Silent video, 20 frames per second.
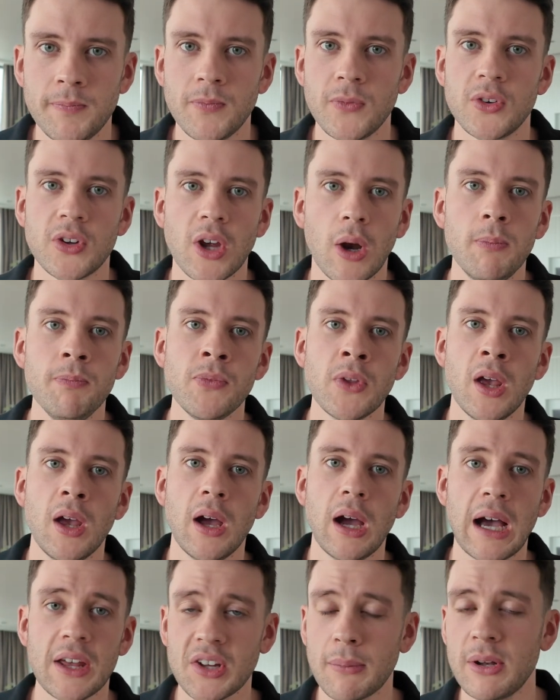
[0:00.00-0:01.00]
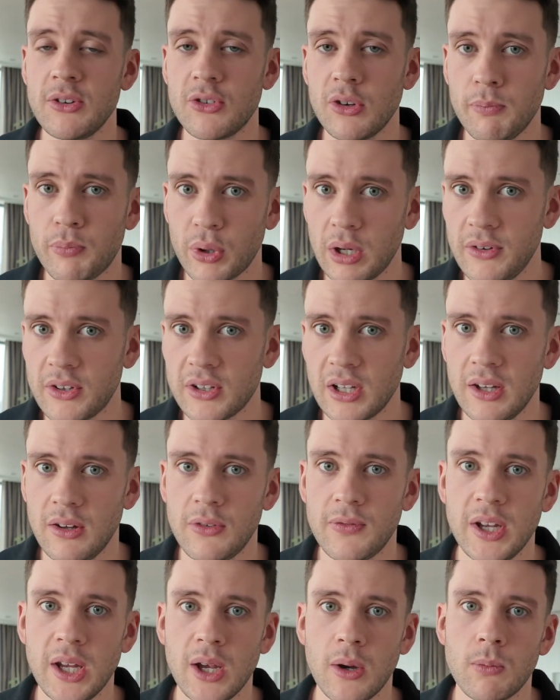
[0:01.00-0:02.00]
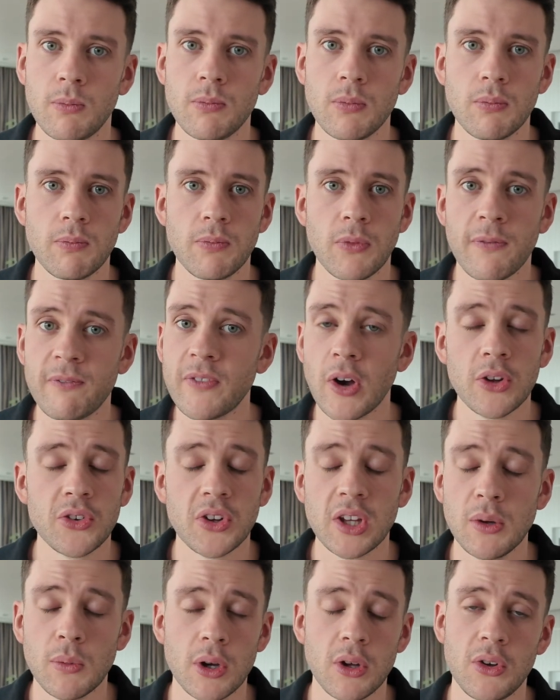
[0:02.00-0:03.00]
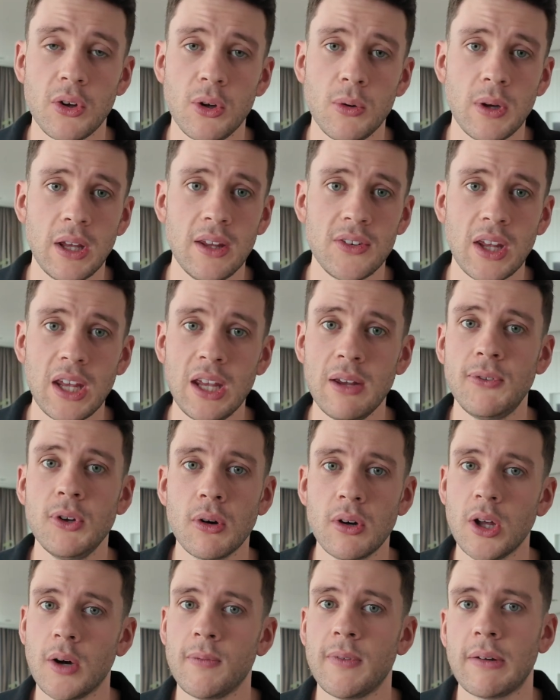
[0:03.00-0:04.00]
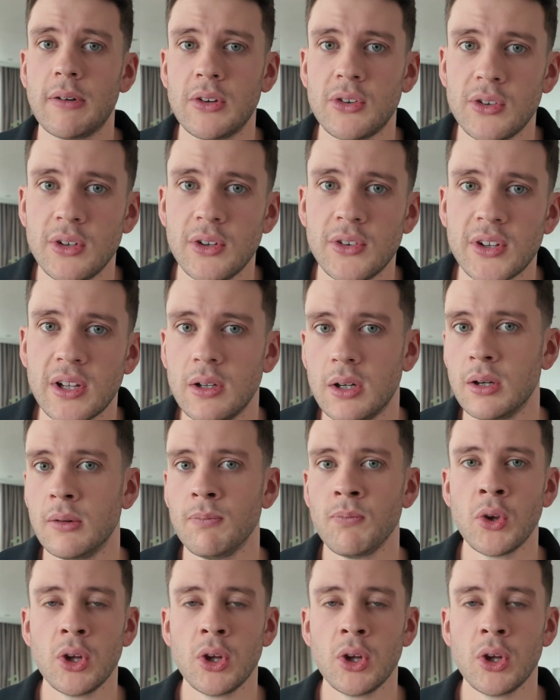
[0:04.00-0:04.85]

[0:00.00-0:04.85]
So, as I mentioned previously in this video, the first thing you want to do is if you're a non-VAT registered seller,